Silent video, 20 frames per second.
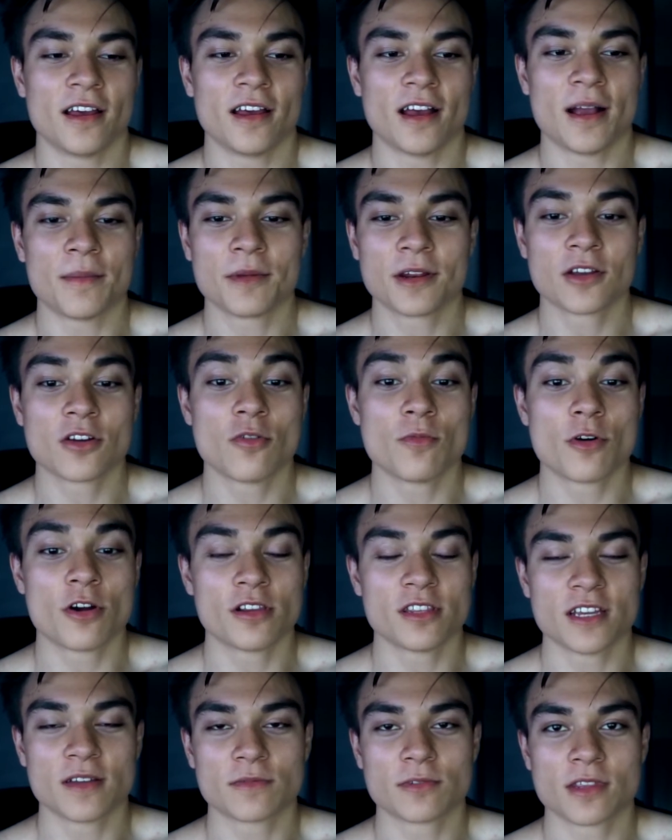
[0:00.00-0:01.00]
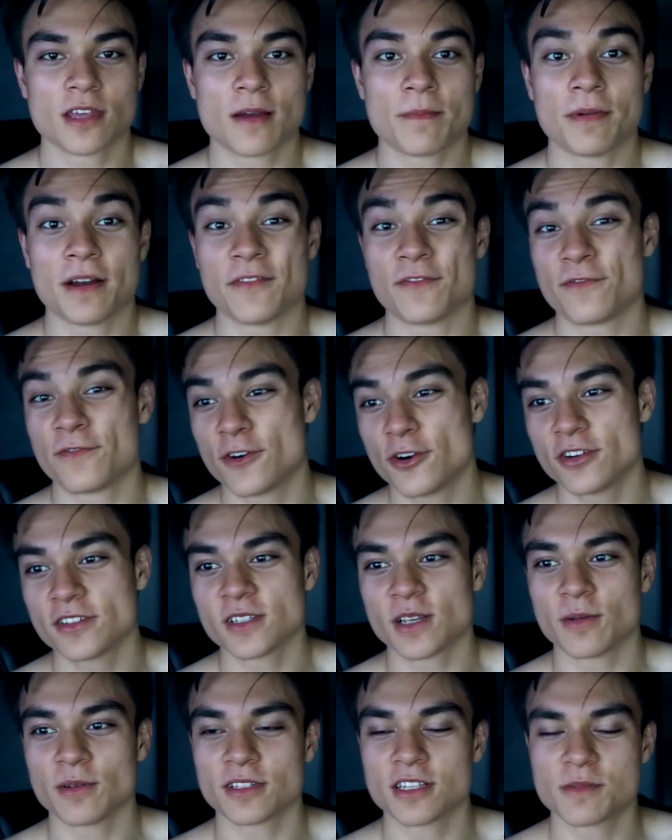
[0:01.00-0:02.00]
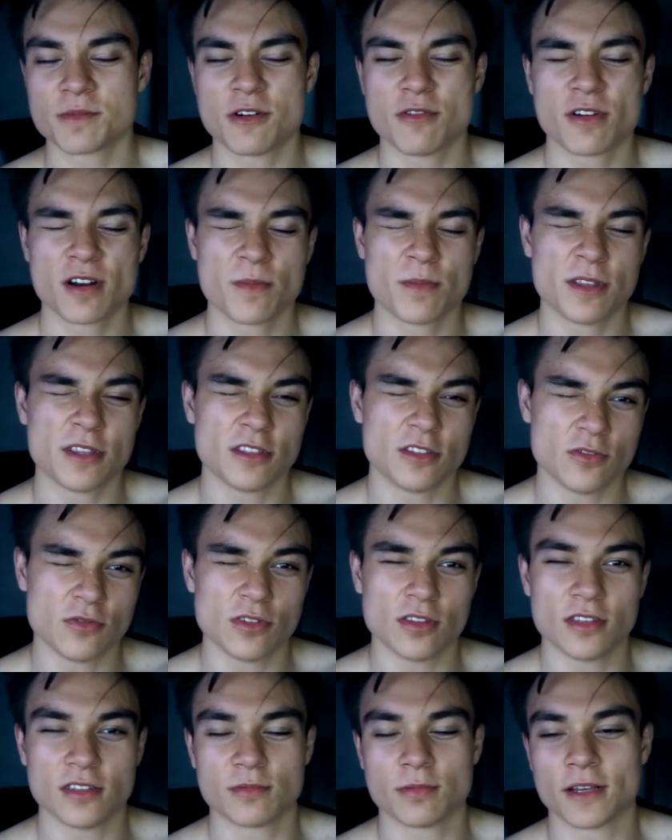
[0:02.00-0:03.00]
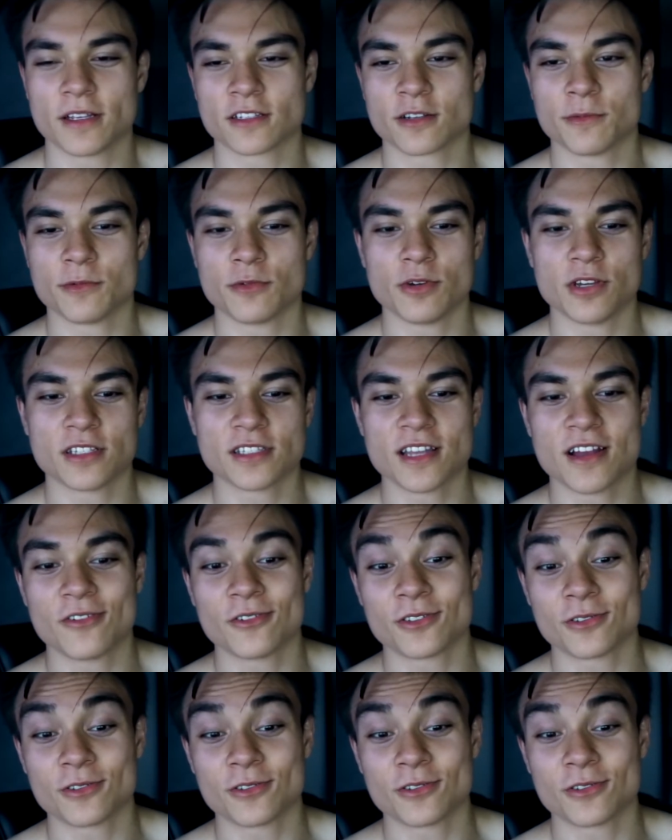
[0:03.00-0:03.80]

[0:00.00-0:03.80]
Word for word: I'm going to go more in depth with that, but first, I'm going to talk about what I've been doing these past couple weeks. Now,